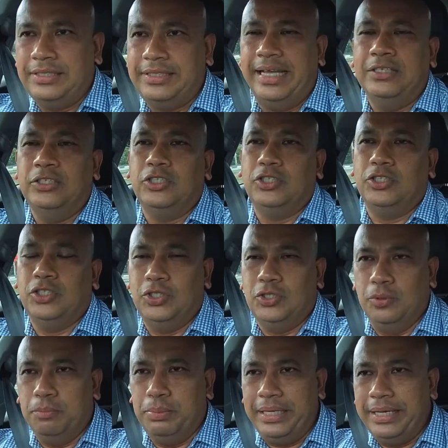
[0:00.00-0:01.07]
tends to
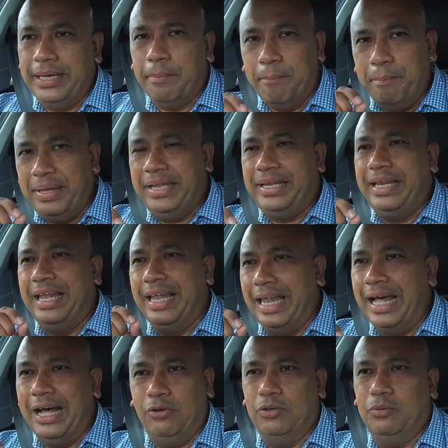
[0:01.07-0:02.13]
be a bit
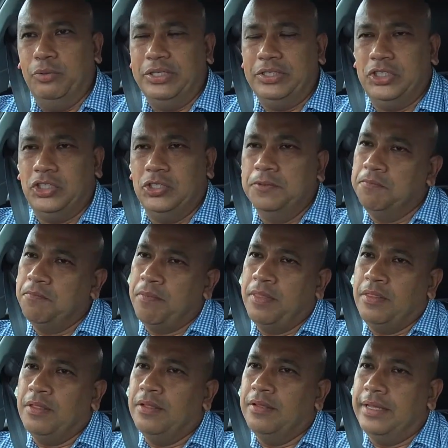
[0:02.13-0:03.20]
loud, which
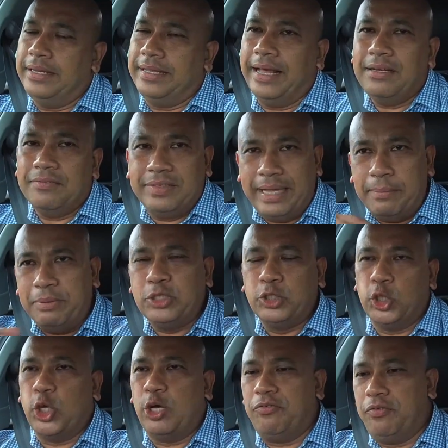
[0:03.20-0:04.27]
it kind of tapers
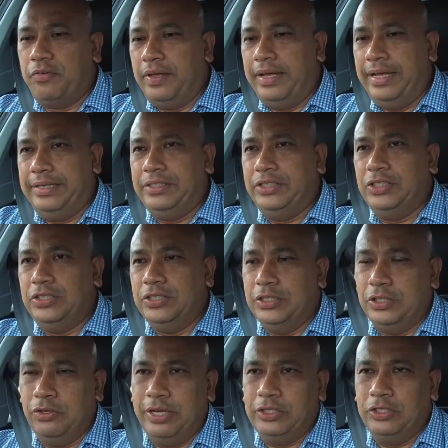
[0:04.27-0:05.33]
off as you
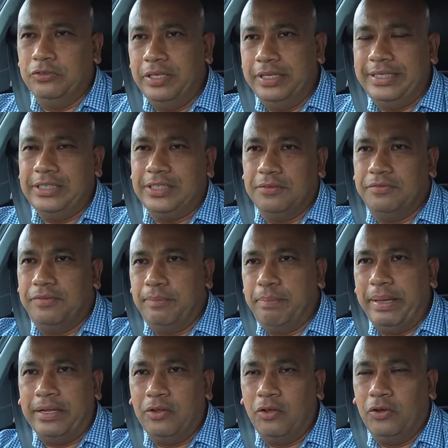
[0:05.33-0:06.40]
release the
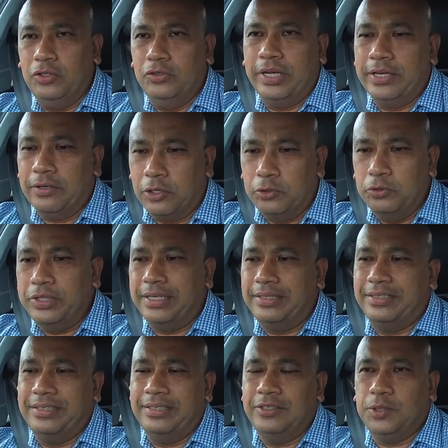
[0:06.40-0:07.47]
pedal, or you kind of cruise at a
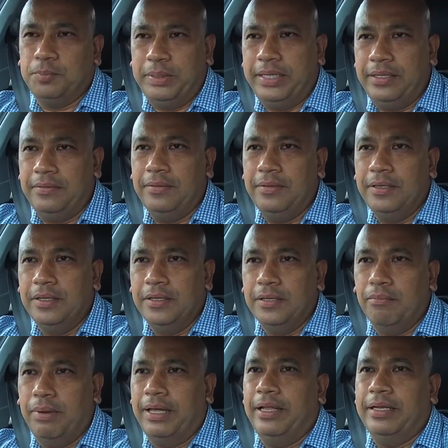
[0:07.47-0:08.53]
certain speed.
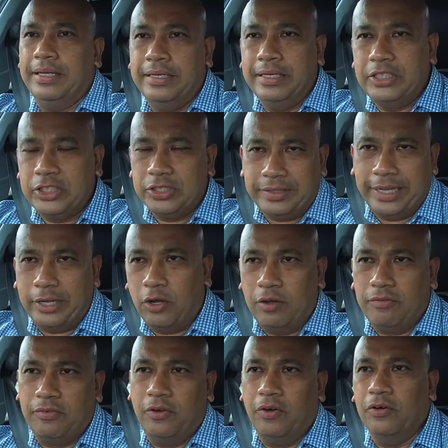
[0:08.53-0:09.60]
But the initial takeoff
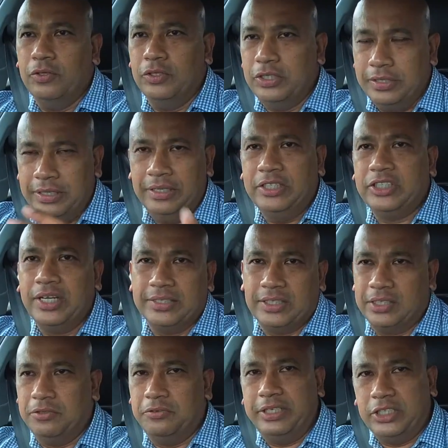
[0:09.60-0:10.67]
or the initial
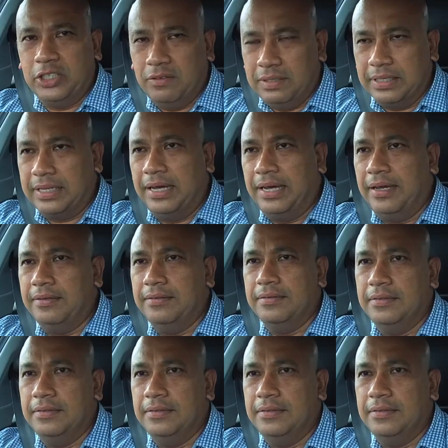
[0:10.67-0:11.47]
acceleration of the car,